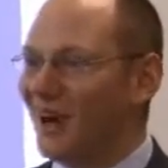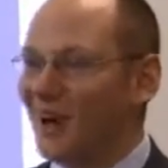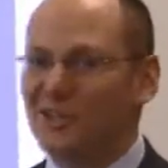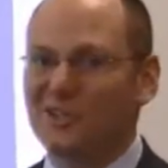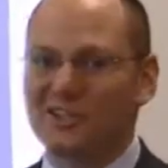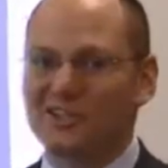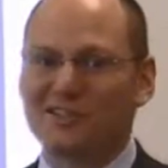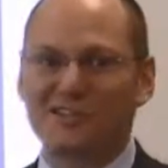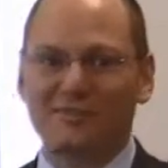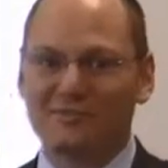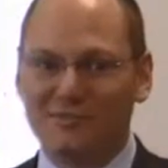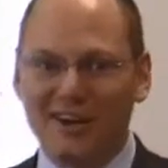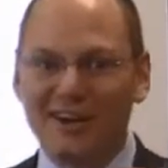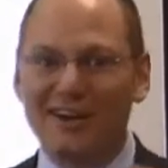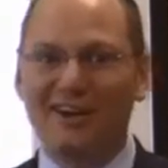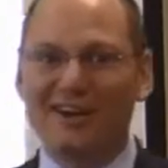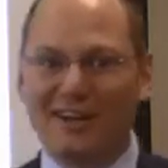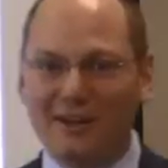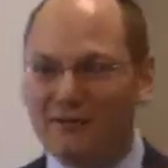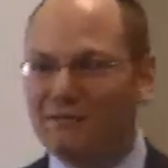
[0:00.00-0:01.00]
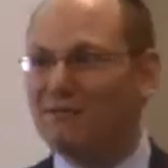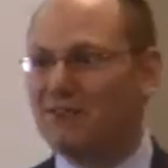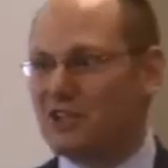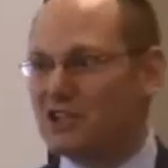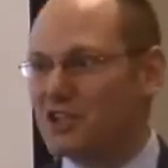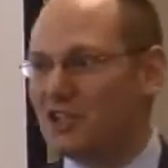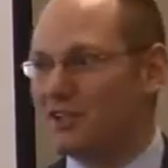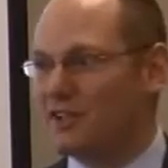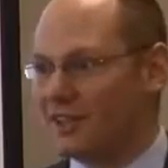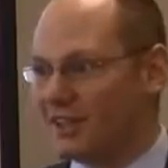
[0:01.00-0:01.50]
are just very
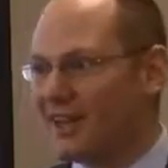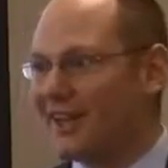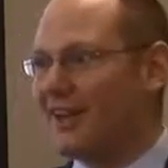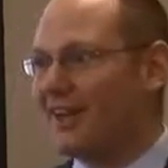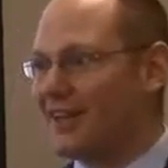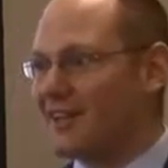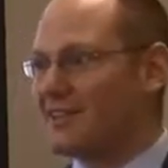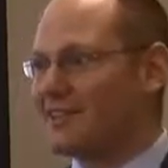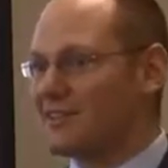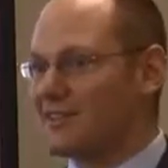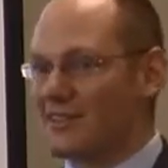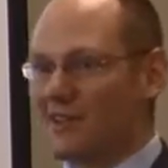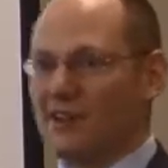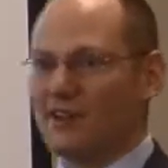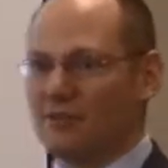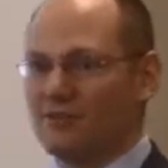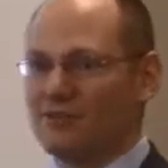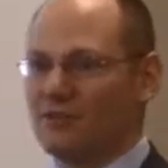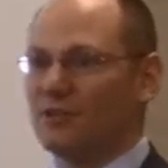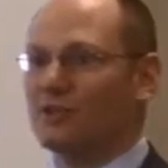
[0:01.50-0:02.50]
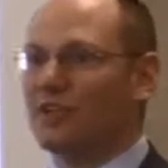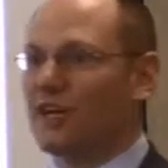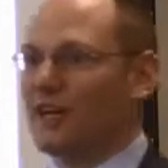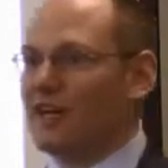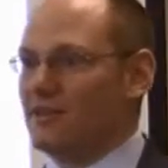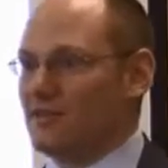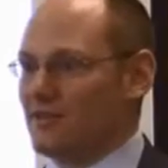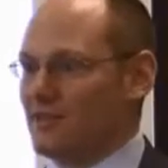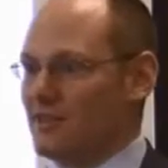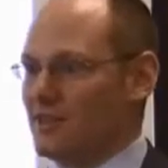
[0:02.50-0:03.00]
efficient kinds of new
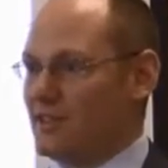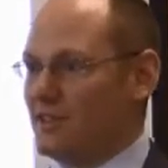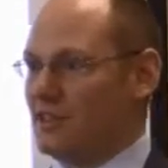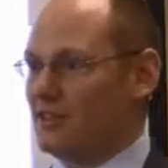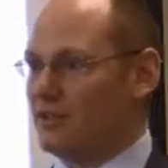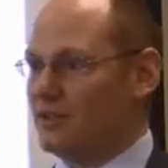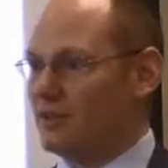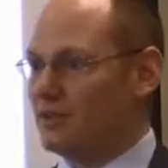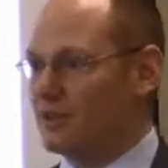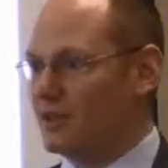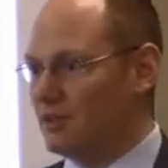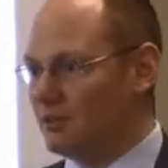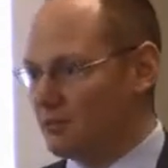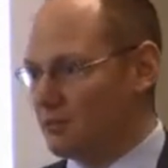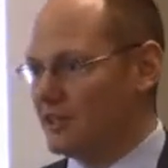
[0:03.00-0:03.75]
kinds of steel,